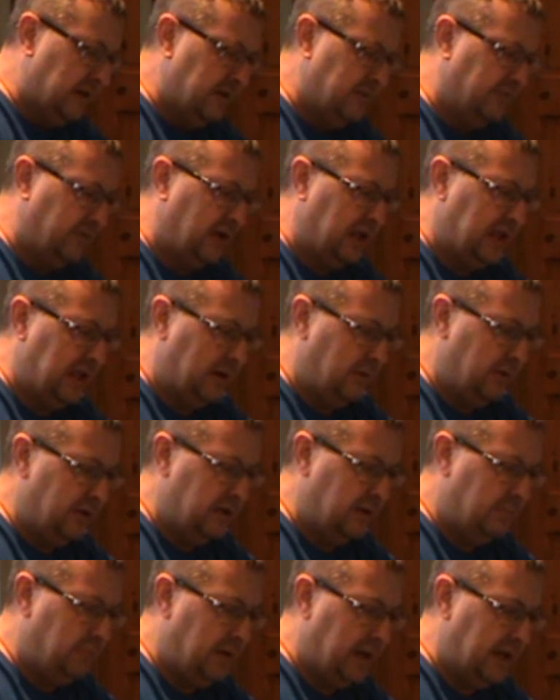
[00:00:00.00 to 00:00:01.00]
for allowing
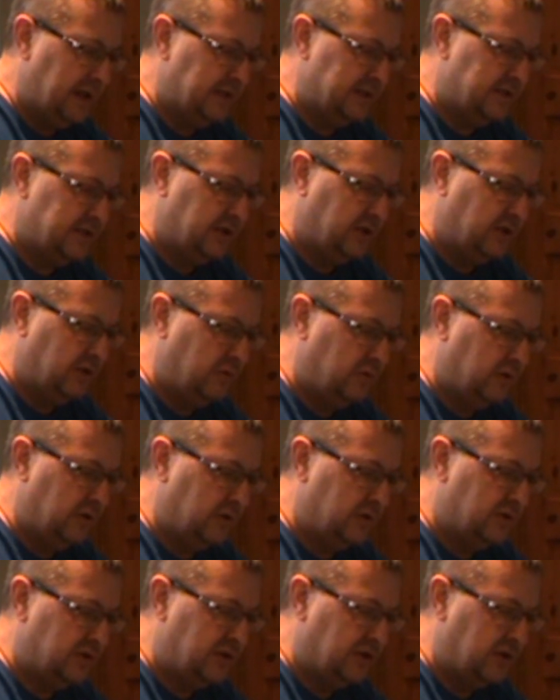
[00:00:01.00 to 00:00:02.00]
the paint to do
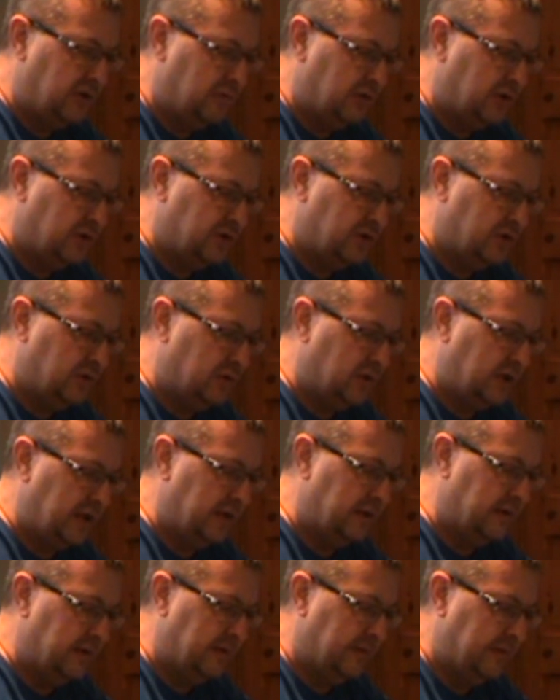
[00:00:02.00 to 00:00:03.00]
the
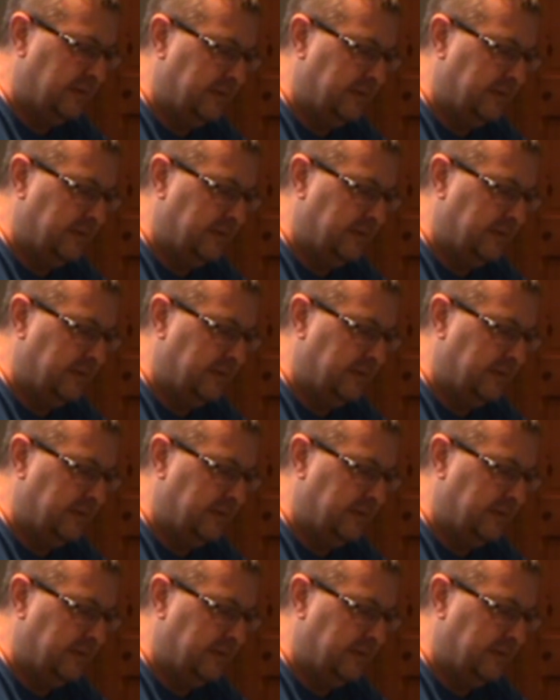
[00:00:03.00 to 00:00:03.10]
talking,